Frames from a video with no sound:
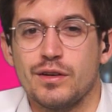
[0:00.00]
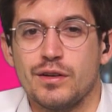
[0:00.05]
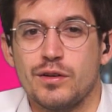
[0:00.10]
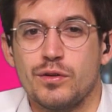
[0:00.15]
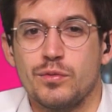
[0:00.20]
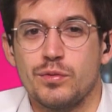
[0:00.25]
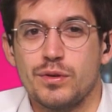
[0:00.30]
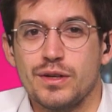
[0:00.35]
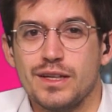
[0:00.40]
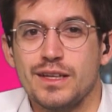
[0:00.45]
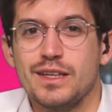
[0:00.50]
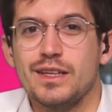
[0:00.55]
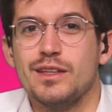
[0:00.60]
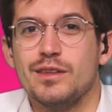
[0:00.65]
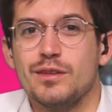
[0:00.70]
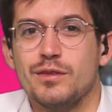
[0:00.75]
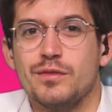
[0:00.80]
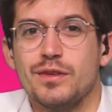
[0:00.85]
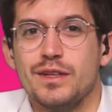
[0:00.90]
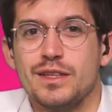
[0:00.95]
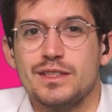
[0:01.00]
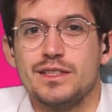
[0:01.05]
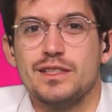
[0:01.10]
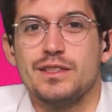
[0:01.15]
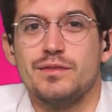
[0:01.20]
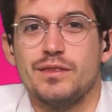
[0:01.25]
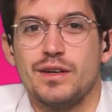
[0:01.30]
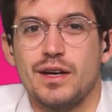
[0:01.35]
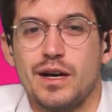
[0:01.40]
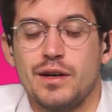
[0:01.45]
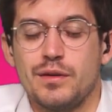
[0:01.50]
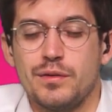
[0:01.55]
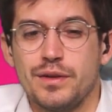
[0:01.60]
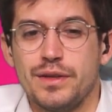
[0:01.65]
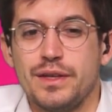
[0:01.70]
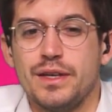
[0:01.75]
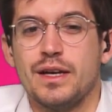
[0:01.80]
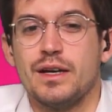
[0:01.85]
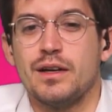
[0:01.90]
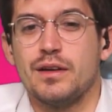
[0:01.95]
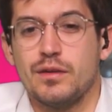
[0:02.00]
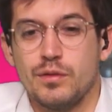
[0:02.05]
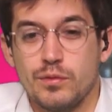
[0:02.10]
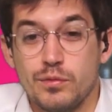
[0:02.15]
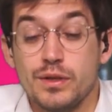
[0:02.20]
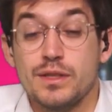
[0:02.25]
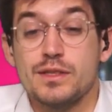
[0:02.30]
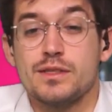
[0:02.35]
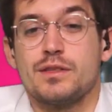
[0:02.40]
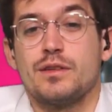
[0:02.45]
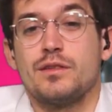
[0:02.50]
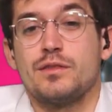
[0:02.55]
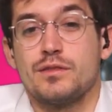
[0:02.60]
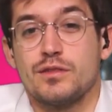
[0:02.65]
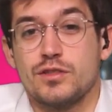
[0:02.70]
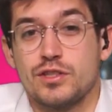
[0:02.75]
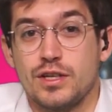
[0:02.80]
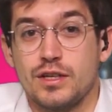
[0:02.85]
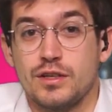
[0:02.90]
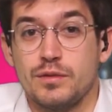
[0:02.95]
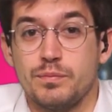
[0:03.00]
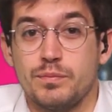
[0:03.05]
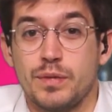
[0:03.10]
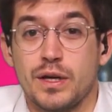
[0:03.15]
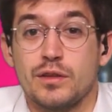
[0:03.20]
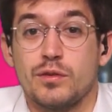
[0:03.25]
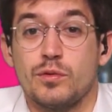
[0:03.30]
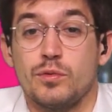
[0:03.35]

really innovative area with a social impact,